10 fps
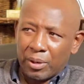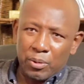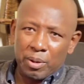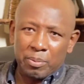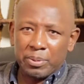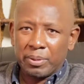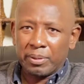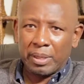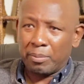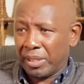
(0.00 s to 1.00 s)
I, grew up,
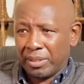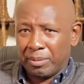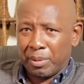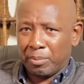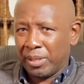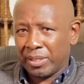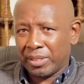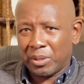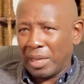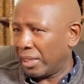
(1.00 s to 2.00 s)
and my, my parents'
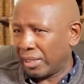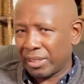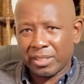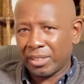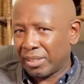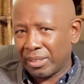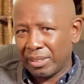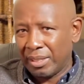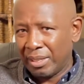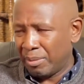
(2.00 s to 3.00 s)
church, Anglican church,
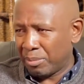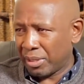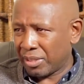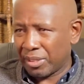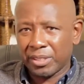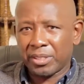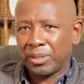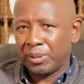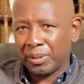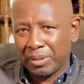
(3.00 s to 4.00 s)
pretty
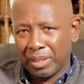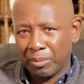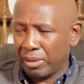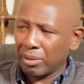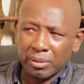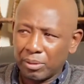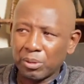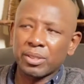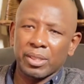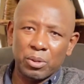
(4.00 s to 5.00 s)
traditional. I mean,
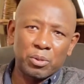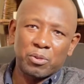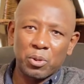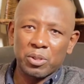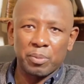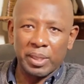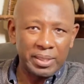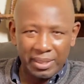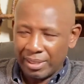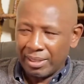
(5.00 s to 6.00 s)
good good folks,
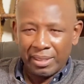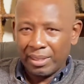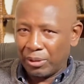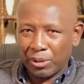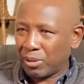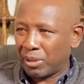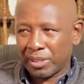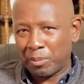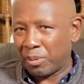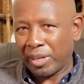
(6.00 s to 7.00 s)
but not
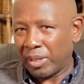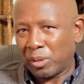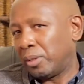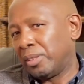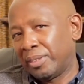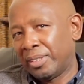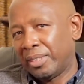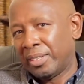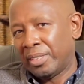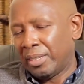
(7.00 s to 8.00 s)
contemporary at all.
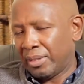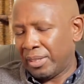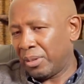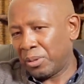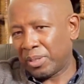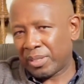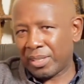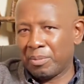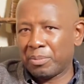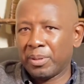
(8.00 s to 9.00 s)
Mm. Then I go to this
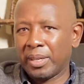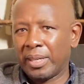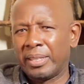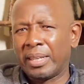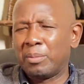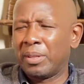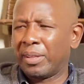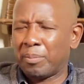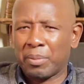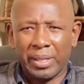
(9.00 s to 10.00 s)
camp, and I mean,
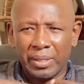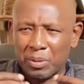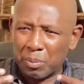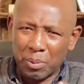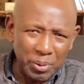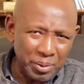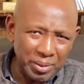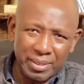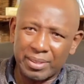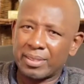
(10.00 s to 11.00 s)
they're playing
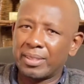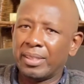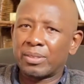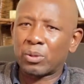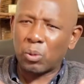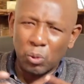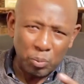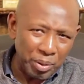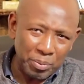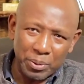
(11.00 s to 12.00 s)
sports, it's cool
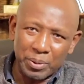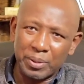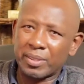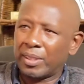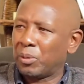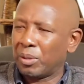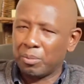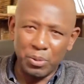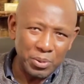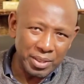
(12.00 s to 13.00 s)
peoples, they're
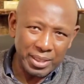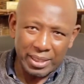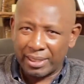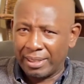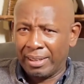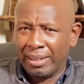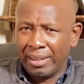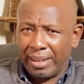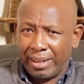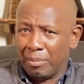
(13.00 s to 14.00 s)
doing music.
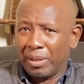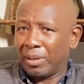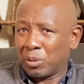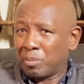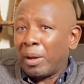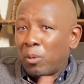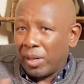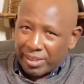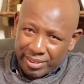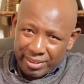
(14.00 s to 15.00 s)
And I mean, it was my
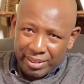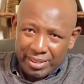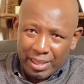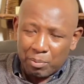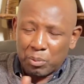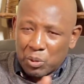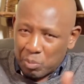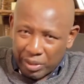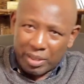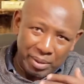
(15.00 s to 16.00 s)
world. It's mm. like people
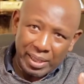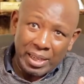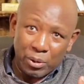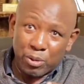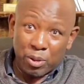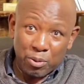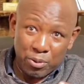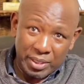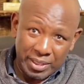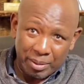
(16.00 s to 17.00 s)
speaking my language for the
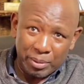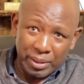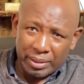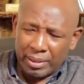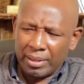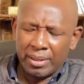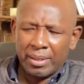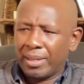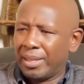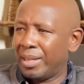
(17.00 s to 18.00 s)
first time. Eh? Yeah.
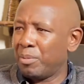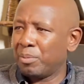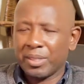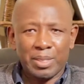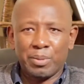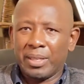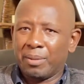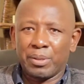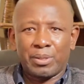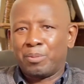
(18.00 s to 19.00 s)
And I remember just being
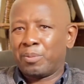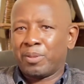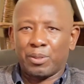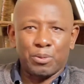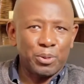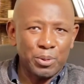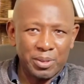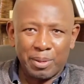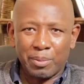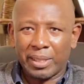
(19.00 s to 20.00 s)
a bit
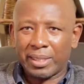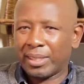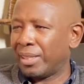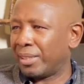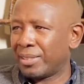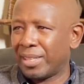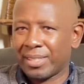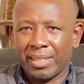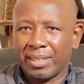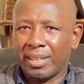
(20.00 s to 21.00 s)
confused. I'm like, hey, these
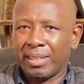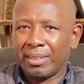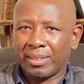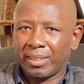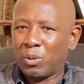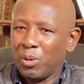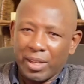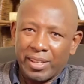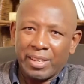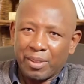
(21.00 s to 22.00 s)
guys are they're
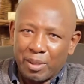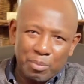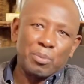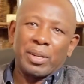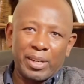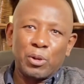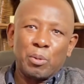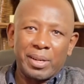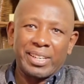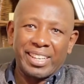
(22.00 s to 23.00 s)
cooler than even the people I know,
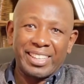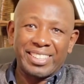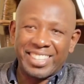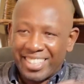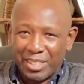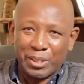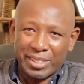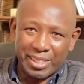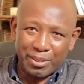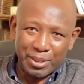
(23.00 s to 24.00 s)
Bana. And these guys are all
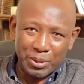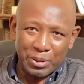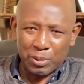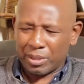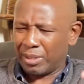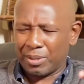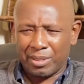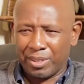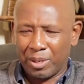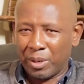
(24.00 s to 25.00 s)
saved. You know, it was it was
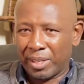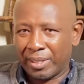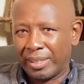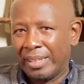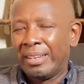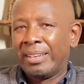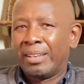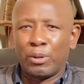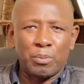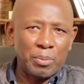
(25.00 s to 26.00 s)
a very weird thing.
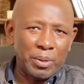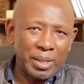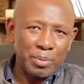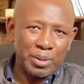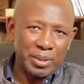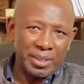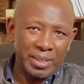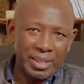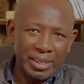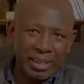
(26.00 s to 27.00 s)
You know, people like Peter Dera.